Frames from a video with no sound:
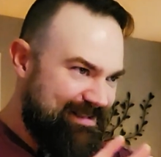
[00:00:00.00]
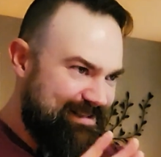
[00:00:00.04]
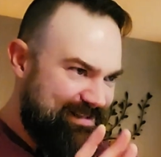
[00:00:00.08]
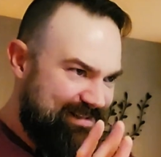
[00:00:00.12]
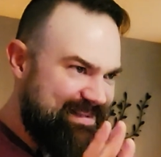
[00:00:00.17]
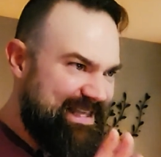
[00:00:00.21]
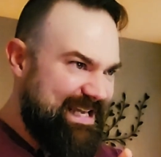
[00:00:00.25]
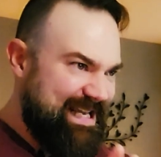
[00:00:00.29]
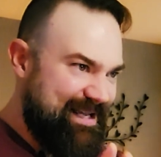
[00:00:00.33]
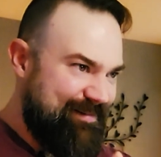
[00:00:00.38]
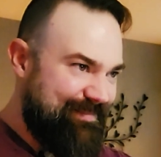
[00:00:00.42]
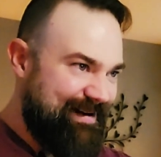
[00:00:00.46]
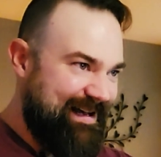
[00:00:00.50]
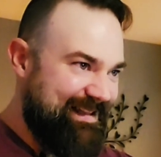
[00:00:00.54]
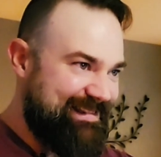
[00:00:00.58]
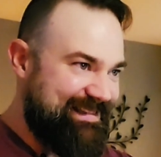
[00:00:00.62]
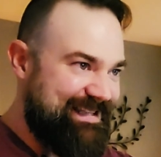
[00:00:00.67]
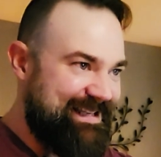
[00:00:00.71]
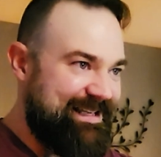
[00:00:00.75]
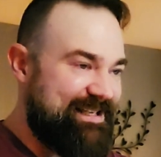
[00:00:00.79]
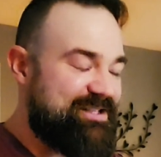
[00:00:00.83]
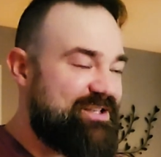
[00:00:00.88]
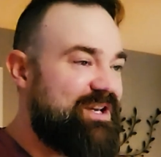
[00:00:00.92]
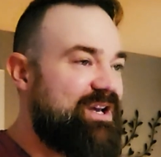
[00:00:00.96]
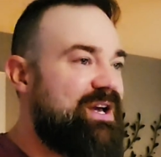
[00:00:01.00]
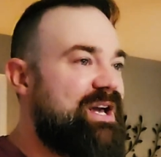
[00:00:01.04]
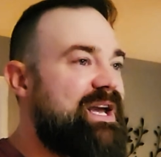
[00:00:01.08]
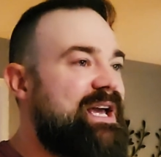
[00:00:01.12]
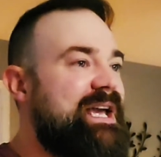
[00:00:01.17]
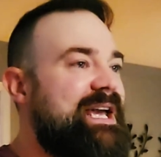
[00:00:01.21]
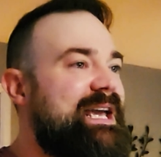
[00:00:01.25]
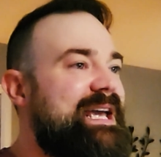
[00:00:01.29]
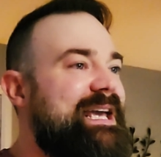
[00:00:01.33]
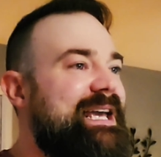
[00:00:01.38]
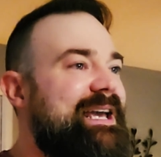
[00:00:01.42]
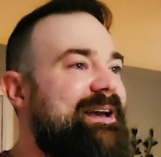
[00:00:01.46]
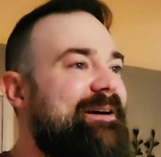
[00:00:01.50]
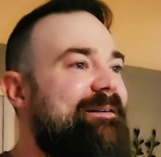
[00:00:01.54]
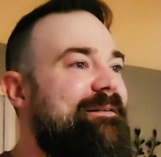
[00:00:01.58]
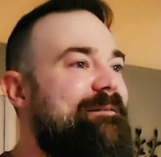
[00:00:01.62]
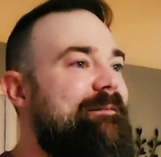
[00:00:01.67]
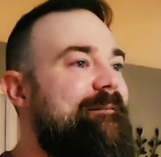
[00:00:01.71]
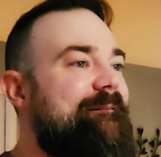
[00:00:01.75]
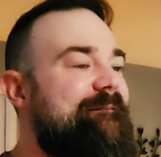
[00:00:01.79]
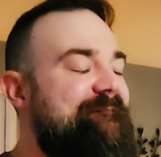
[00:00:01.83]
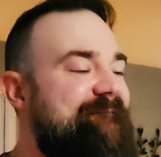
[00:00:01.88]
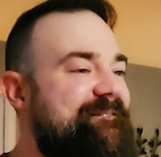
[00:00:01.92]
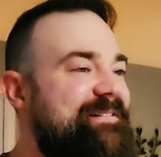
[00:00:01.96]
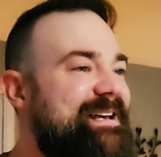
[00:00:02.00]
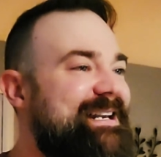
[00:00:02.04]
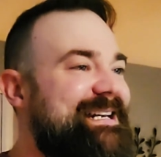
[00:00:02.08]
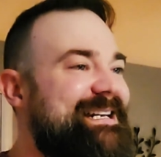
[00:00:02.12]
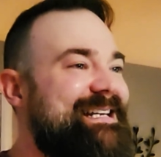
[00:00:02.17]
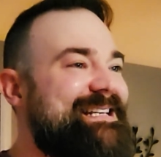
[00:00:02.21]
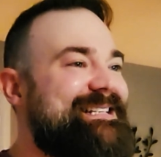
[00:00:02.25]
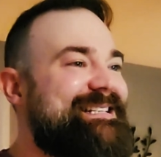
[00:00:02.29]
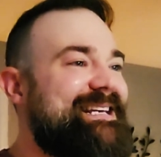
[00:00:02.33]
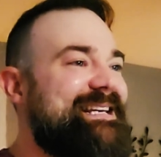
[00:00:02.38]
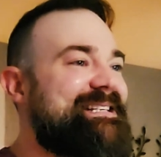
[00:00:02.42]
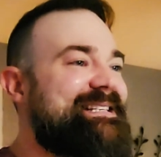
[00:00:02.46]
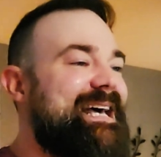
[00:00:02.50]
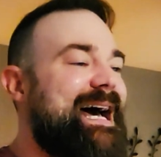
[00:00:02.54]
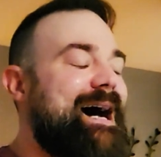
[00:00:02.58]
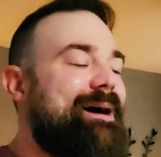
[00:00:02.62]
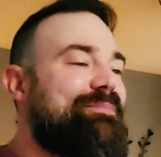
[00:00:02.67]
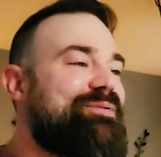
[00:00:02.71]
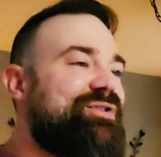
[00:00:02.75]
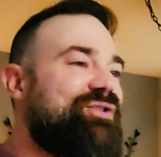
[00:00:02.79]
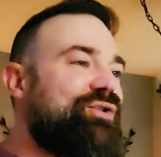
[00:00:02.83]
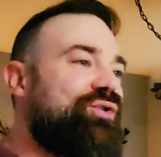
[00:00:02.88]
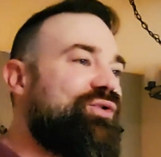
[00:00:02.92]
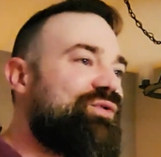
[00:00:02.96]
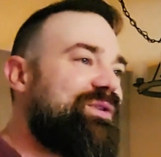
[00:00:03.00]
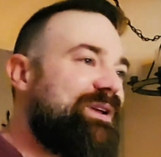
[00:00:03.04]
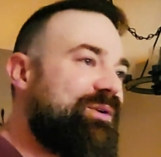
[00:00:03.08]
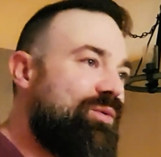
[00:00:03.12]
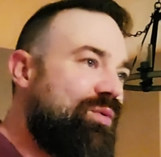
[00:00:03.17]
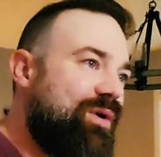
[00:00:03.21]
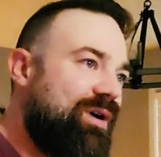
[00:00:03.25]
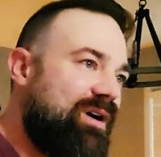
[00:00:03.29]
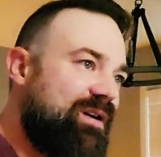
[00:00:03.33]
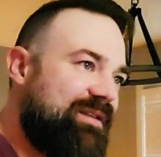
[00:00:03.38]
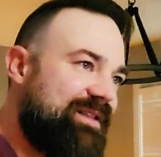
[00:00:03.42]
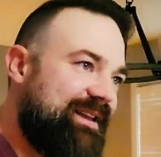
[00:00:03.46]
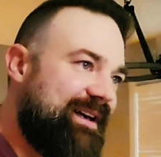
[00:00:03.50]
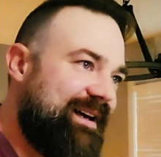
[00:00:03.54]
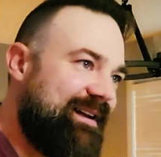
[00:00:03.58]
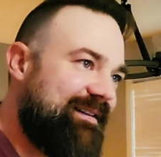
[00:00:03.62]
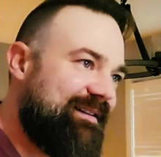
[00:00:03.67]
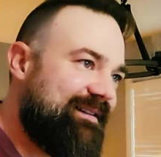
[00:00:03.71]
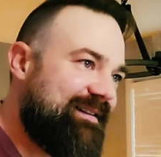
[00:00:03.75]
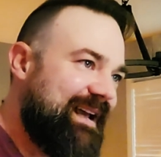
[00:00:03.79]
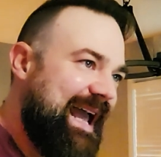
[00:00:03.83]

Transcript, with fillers: Think about this. Fitness is absolutely worth it.